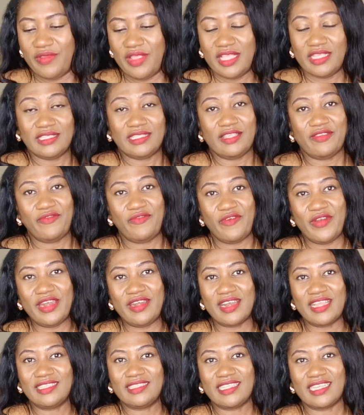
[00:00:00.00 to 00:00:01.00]
It's a
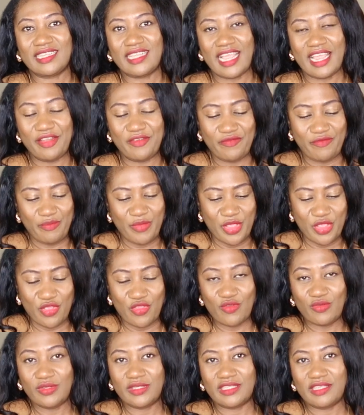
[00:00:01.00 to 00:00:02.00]
fragrance that I've been
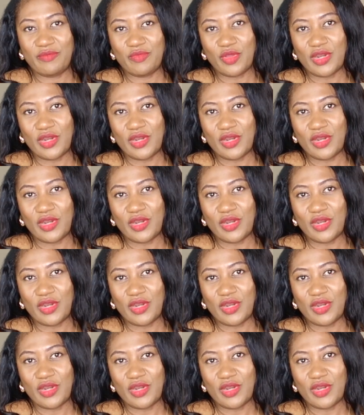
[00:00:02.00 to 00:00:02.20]
using,